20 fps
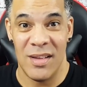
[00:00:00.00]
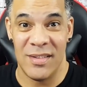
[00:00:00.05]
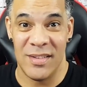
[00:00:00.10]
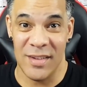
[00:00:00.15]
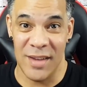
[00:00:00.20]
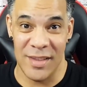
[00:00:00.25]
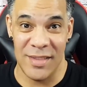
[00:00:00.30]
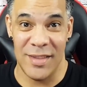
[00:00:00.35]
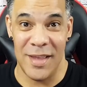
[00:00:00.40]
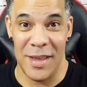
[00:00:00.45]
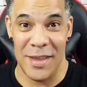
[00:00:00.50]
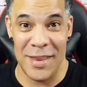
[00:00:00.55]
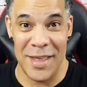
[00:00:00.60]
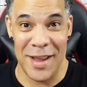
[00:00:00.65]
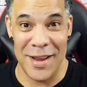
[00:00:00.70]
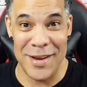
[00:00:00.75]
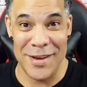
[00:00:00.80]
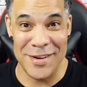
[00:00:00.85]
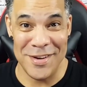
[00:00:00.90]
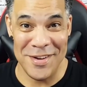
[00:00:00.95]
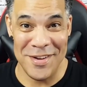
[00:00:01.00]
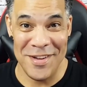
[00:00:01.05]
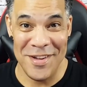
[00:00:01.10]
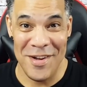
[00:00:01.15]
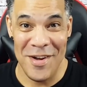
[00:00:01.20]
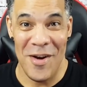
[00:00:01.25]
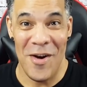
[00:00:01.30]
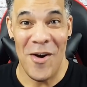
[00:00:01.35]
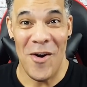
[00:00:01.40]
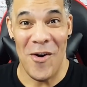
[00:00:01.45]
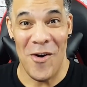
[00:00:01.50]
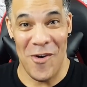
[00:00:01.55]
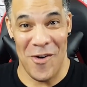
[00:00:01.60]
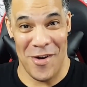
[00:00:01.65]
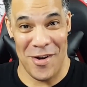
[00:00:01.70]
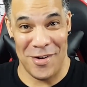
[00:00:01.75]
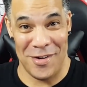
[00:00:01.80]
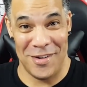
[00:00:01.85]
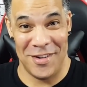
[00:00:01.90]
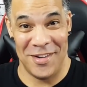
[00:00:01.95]
Sunday night,
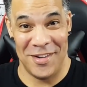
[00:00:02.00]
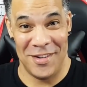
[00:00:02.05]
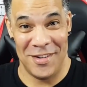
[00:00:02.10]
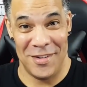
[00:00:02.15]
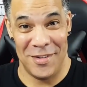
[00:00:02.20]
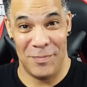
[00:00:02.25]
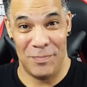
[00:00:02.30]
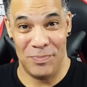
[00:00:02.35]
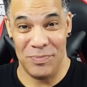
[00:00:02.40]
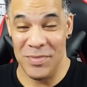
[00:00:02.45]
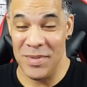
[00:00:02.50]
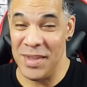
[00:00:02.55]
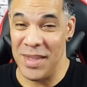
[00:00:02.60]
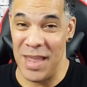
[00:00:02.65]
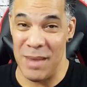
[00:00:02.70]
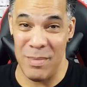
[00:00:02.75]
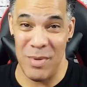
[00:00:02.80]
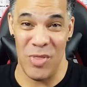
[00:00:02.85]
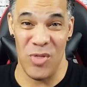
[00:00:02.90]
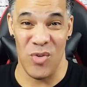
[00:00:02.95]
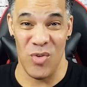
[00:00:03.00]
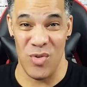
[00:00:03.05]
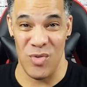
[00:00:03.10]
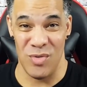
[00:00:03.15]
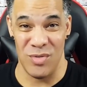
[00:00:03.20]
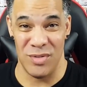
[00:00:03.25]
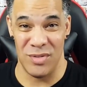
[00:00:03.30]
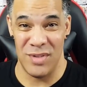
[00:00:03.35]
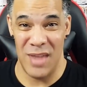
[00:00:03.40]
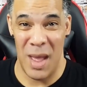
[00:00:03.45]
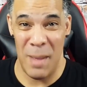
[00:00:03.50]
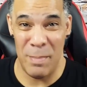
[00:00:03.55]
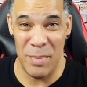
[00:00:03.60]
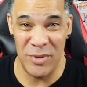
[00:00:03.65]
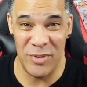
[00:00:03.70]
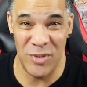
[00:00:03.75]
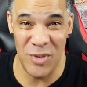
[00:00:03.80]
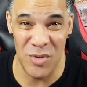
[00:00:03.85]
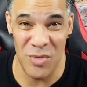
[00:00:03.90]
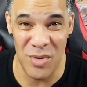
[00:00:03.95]
on Game of Thrones,
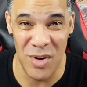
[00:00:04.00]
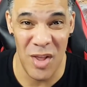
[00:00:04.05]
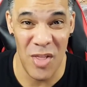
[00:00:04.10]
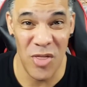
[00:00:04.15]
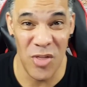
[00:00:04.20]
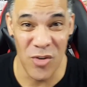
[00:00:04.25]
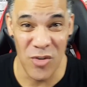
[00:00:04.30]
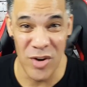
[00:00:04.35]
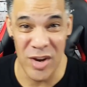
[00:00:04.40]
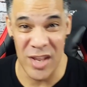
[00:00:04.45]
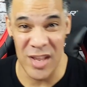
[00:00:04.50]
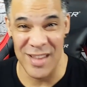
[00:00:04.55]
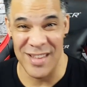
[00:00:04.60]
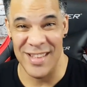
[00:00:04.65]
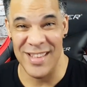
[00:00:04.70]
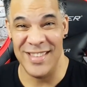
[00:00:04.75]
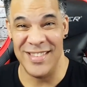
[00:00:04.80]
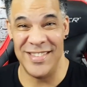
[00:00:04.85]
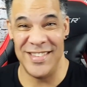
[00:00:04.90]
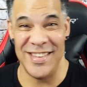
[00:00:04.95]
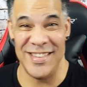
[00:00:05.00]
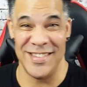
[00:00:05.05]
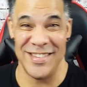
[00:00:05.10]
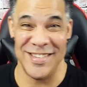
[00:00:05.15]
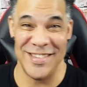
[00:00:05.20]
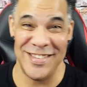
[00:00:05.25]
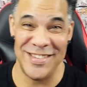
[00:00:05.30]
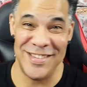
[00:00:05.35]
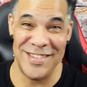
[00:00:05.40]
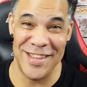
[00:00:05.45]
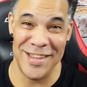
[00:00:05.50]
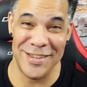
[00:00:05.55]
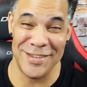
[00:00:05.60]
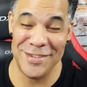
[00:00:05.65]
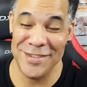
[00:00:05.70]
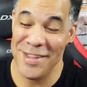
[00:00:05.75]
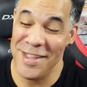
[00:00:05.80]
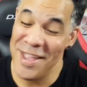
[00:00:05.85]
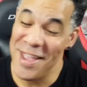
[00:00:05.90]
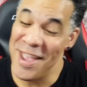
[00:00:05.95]
Episode 3, Season
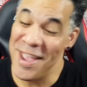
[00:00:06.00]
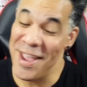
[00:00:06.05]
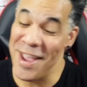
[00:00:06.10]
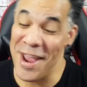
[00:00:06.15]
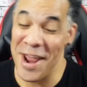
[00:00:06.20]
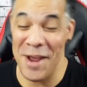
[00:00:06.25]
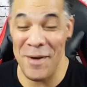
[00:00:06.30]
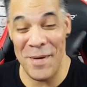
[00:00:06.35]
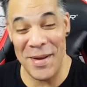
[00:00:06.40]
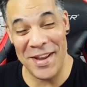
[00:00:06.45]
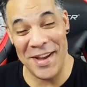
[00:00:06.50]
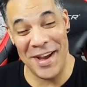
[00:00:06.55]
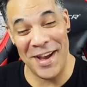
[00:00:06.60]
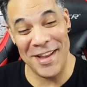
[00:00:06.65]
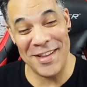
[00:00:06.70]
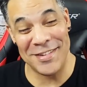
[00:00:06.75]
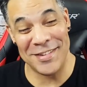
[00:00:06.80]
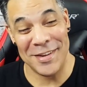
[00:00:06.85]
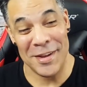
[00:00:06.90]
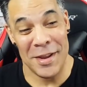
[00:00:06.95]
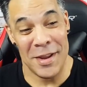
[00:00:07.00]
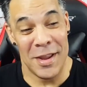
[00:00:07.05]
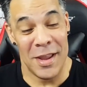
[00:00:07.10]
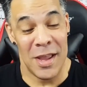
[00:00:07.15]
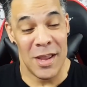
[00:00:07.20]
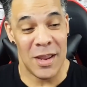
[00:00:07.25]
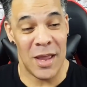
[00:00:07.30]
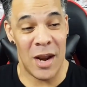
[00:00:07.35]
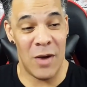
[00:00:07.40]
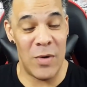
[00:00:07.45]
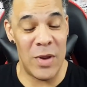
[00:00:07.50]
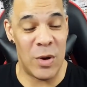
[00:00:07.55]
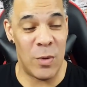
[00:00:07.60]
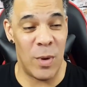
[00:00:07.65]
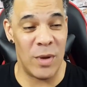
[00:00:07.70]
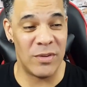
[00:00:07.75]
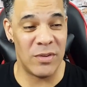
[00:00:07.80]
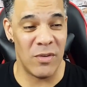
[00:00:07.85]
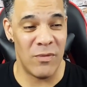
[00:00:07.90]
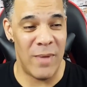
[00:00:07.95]
6. Anyway, guys, got a
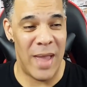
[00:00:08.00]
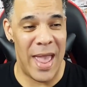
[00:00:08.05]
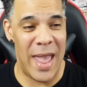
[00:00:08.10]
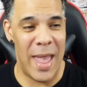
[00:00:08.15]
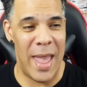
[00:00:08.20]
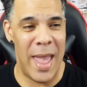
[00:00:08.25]
request from